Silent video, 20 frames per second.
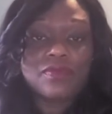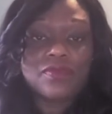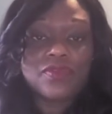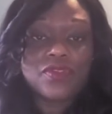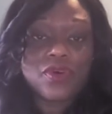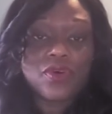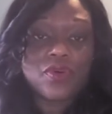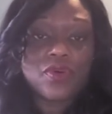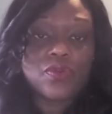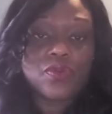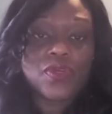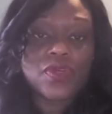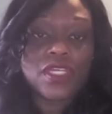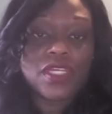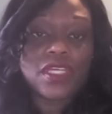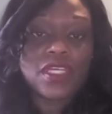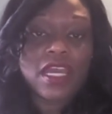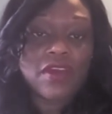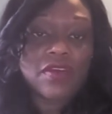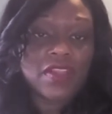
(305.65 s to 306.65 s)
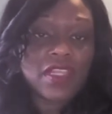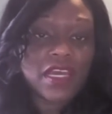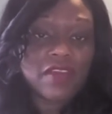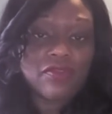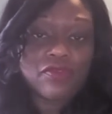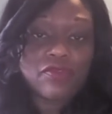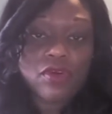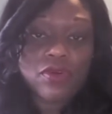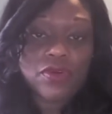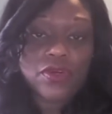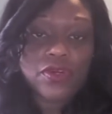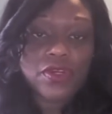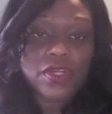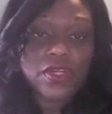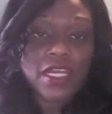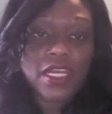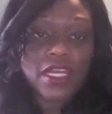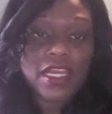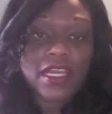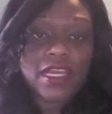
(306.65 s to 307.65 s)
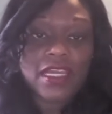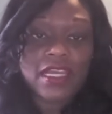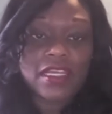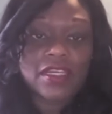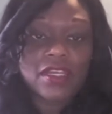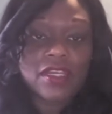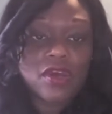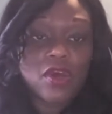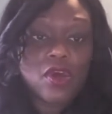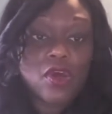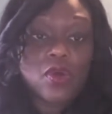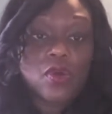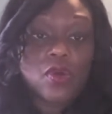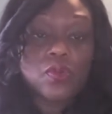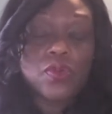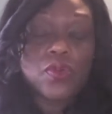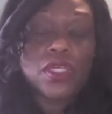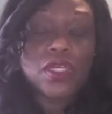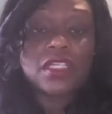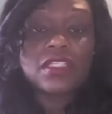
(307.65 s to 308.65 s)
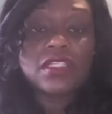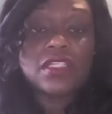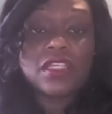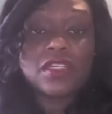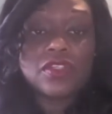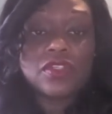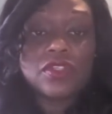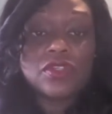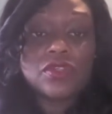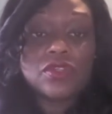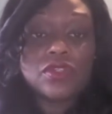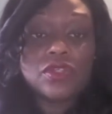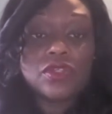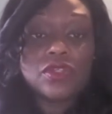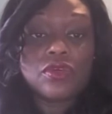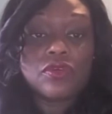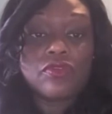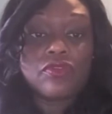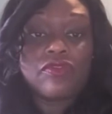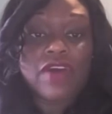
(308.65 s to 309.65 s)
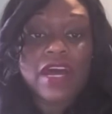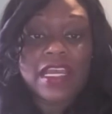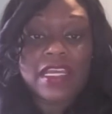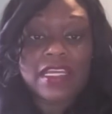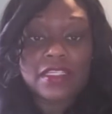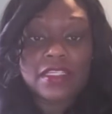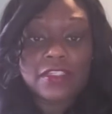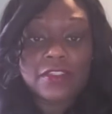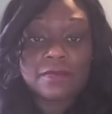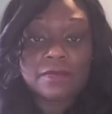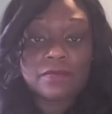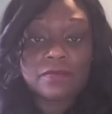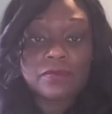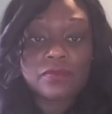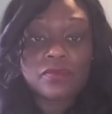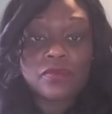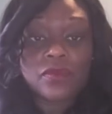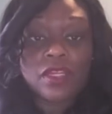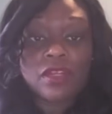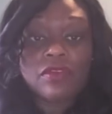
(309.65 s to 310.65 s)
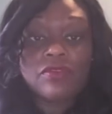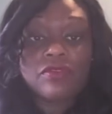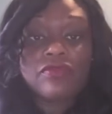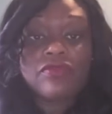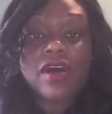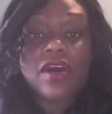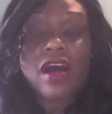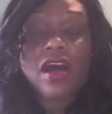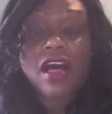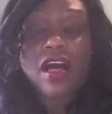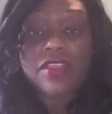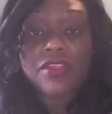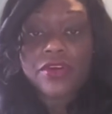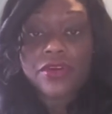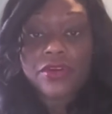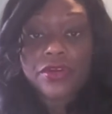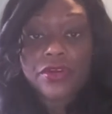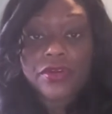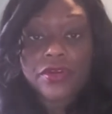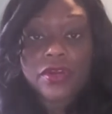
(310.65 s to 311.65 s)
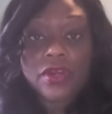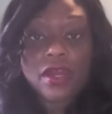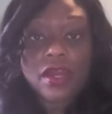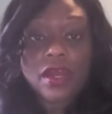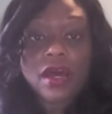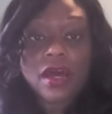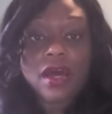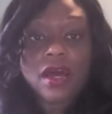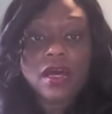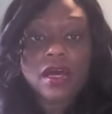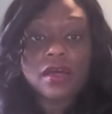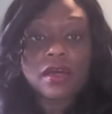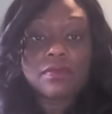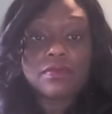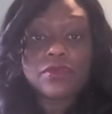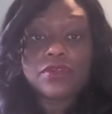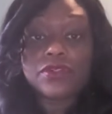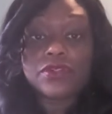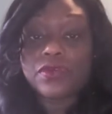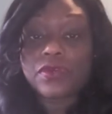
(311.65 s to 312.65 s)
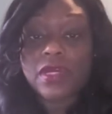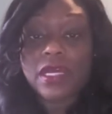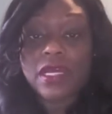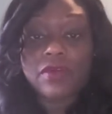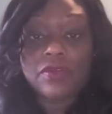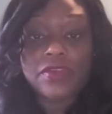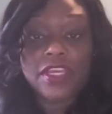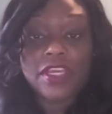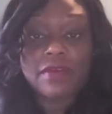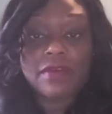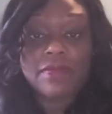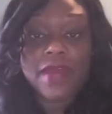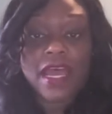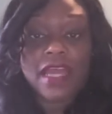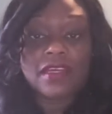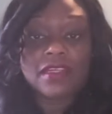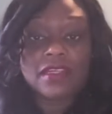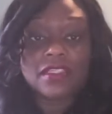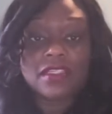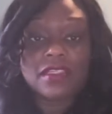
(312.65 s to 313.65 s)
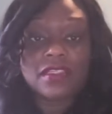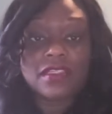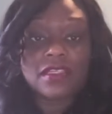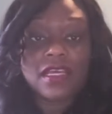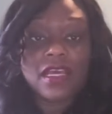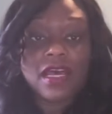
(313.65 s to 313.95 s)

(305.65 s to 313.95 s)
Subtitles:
So we carried that forward, and we continue to fight for other maternal health care packages.